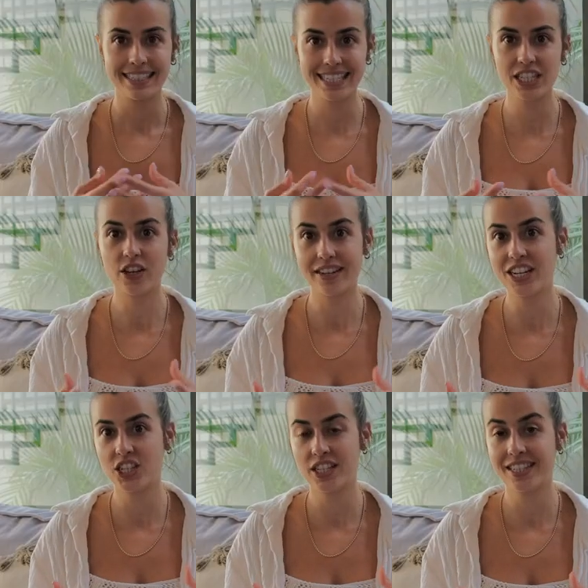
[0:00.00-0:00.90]
These
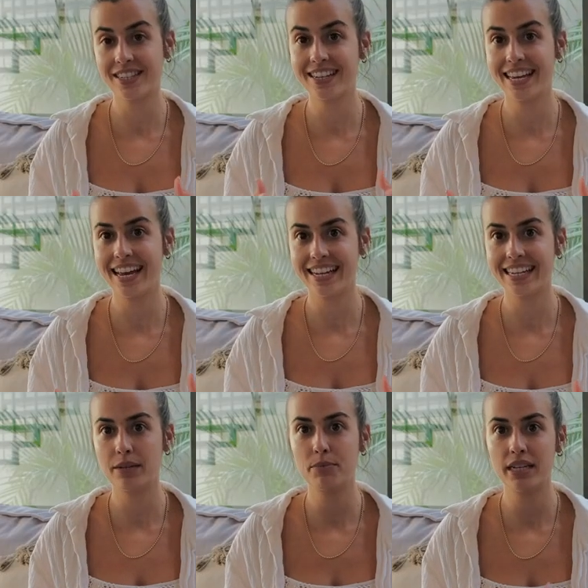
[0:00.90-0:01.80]
connections, again,
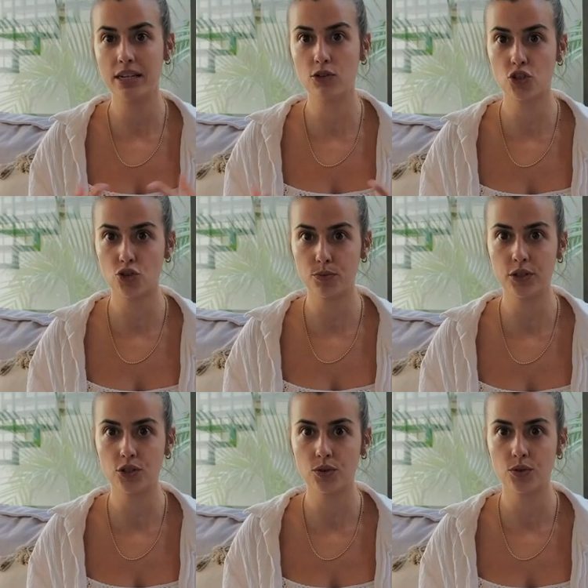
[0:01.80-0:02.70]
can be
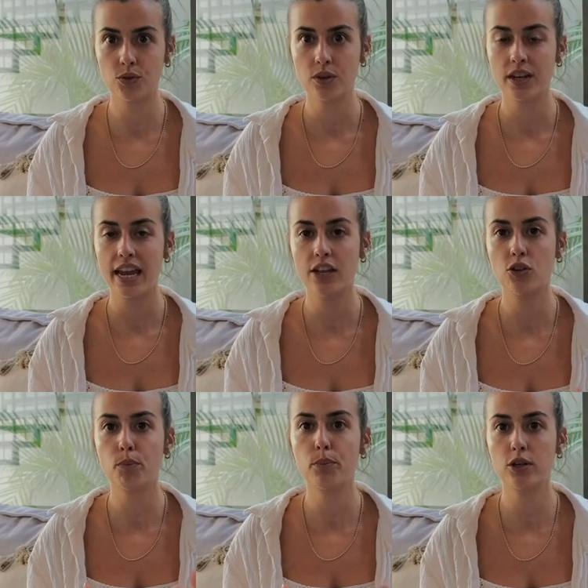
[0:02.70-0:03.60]
instrumental in
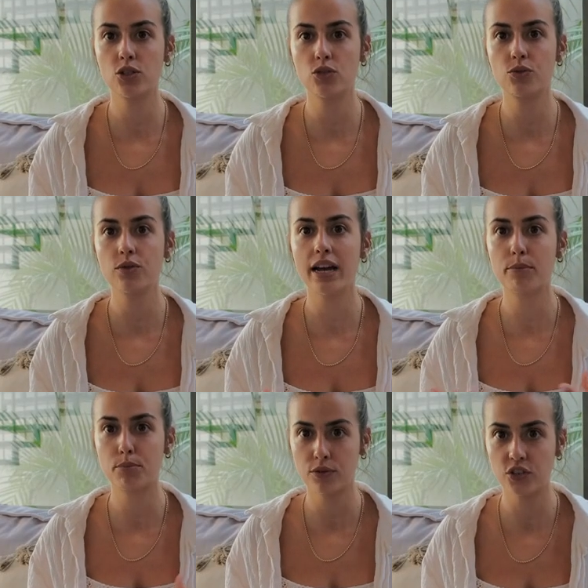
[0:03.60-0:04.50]
your personal
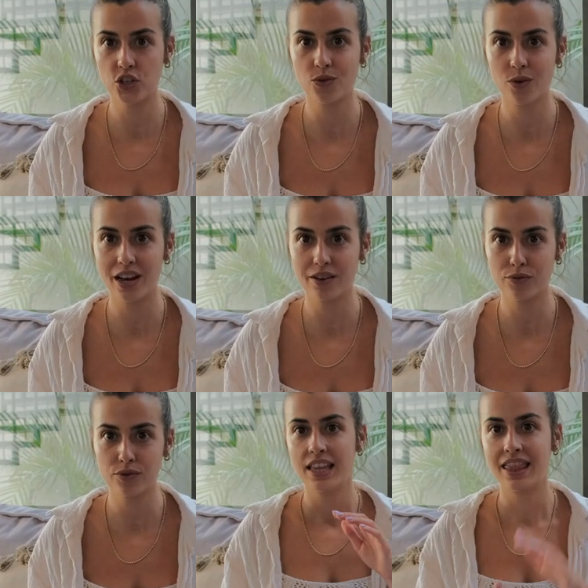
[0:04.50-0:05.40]
and professional
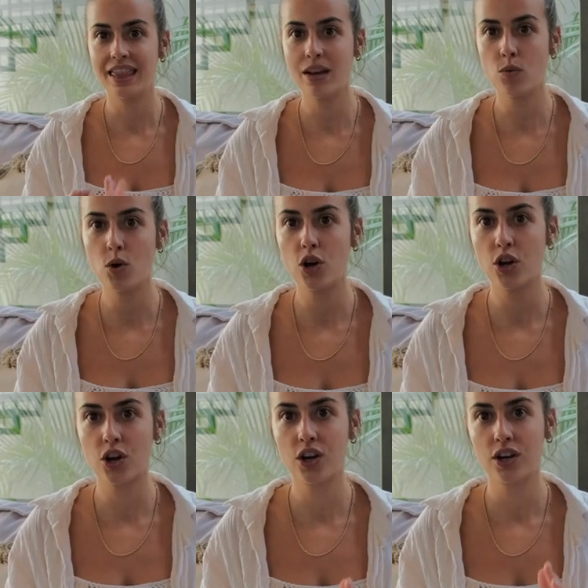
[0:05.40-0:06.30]
life.
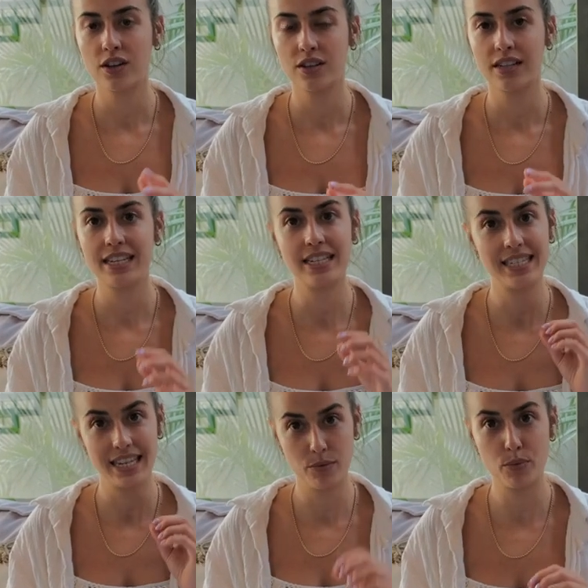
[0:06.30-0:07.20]
Network
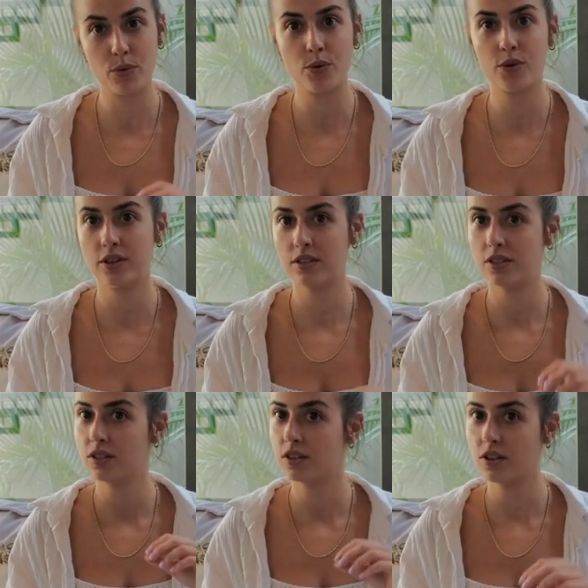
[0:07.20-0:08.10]
is
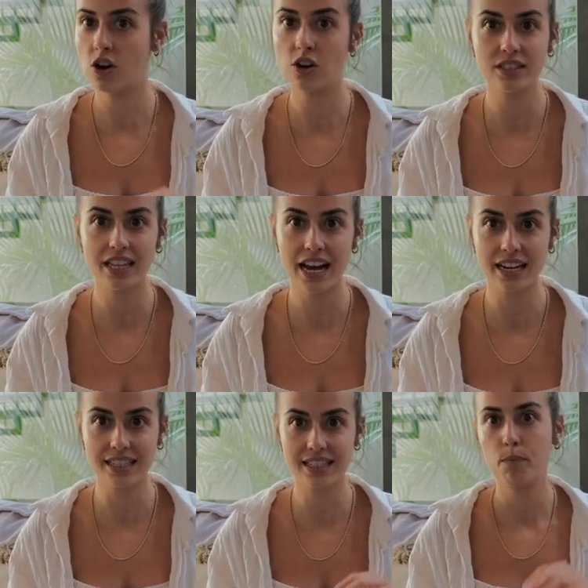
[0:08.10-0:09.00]
important.
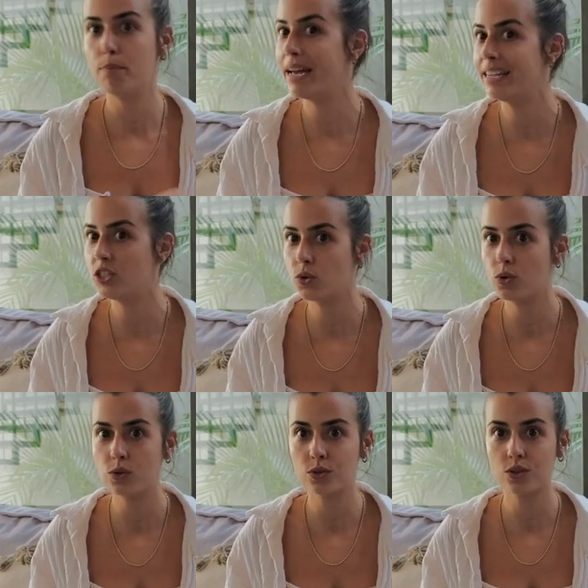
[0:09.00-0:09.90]
Contacts,
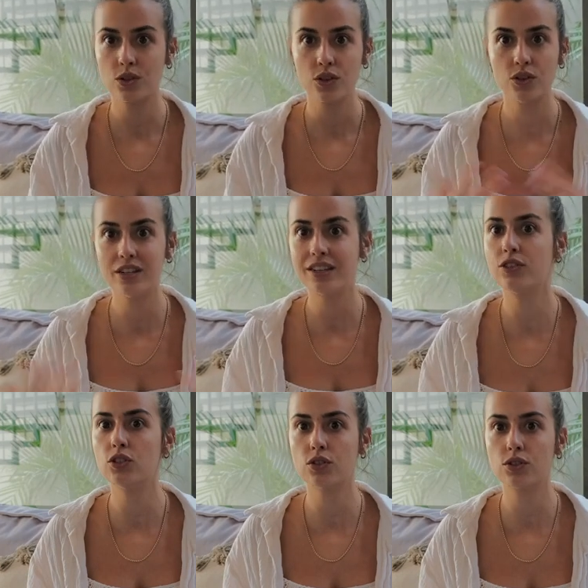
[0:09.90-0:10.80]
mentors, you
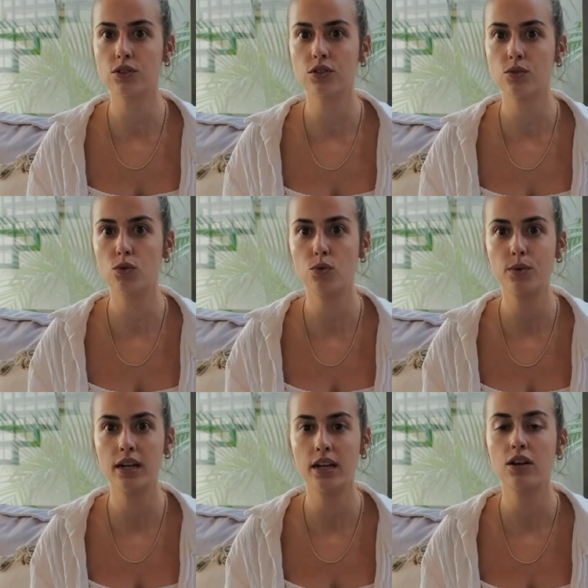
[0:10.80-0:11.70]
never know who
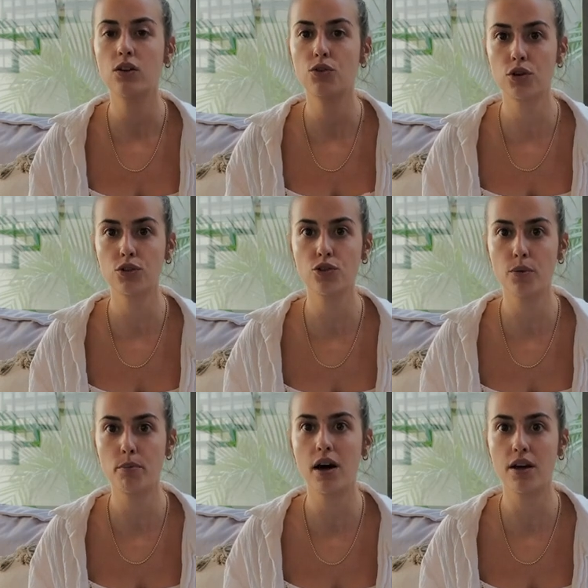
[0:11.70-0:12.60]
will cross your
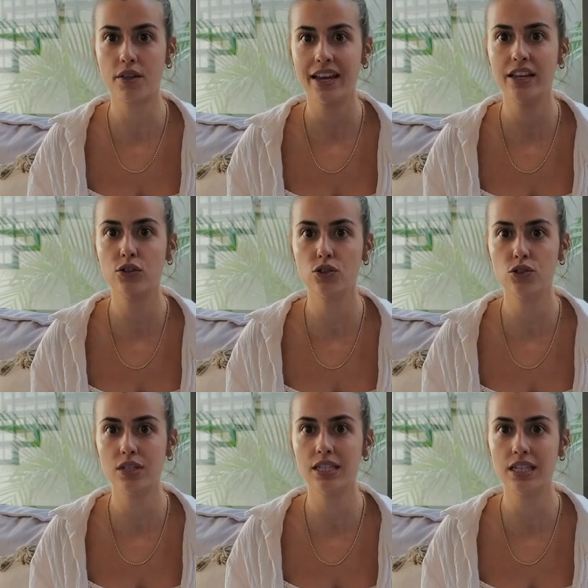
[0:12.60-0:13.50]
path in the new
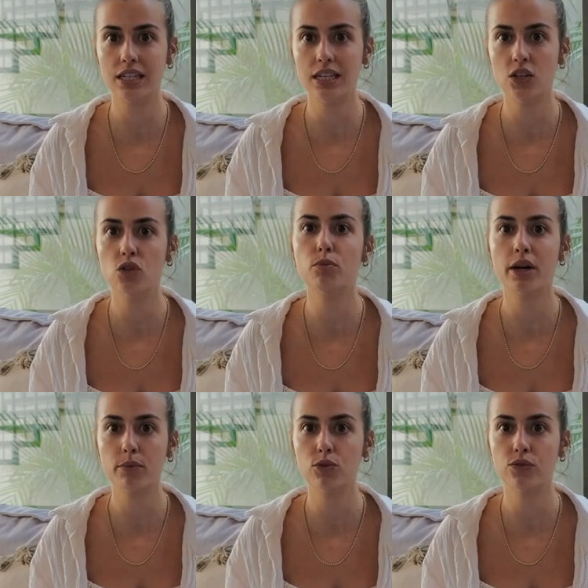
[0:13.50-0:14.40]
city you
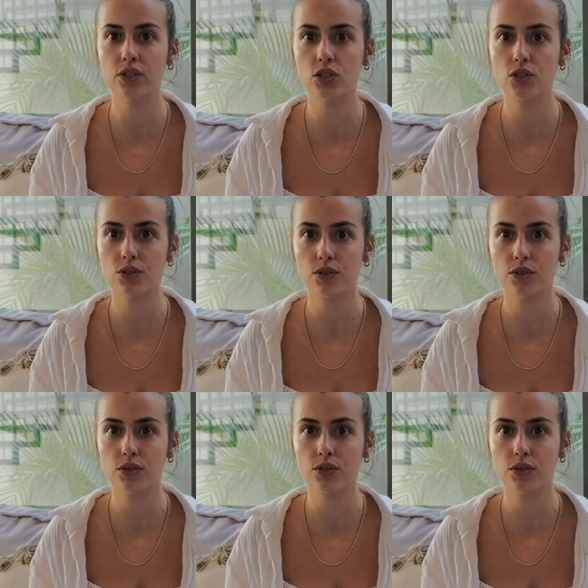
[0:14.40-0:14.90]
might move into.